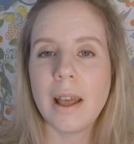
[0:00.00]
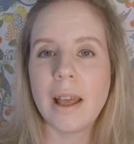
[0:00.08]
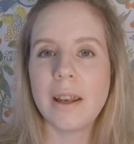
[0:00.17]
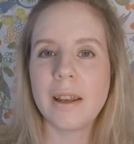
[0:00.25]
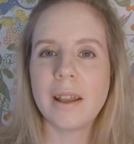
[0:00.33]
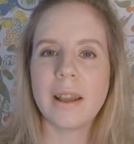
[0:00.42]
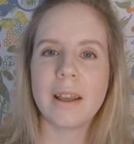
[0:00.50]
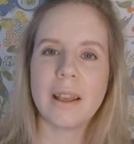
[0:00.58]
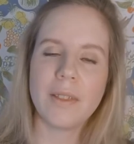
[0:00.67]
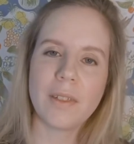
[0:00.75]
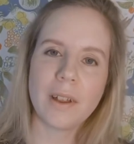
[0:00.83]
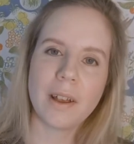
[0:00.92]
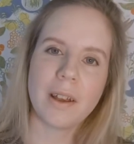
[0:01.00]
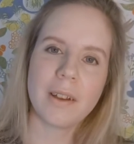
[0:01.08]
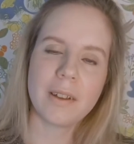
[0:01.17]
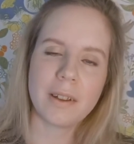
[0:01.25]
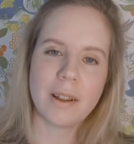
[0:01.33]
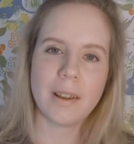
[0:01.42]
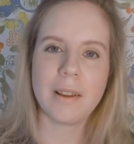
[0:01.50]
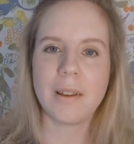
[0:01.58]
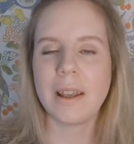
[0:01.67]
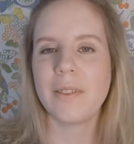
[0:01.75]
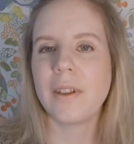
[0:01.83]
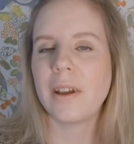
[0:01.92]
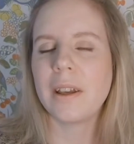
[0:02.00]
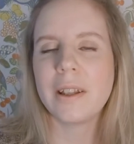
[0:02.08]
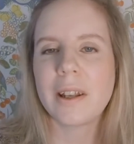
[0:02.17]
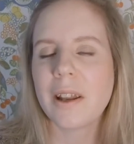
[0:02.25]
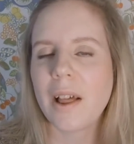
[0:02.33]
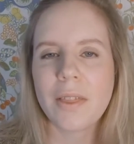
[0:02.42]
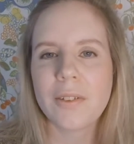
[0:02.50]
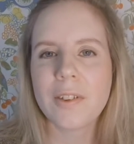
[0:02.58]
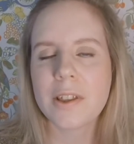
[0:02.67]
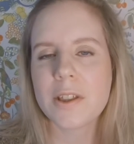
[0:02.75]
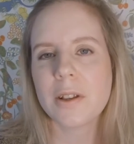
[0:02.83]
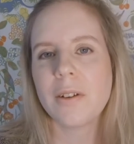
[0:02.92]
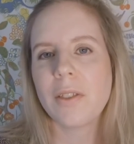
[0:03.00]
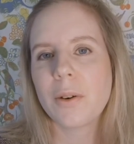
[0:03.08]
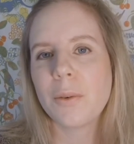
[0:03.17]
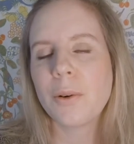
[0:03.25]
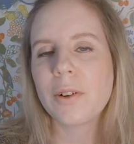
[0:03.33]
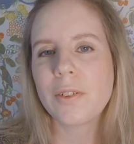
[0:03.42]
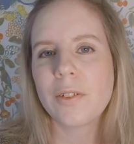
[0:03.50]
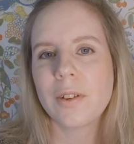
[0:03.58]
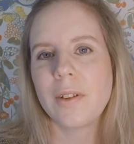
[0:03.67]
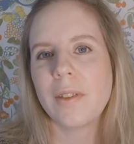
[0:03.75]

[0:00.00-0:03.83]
And in another section of the course,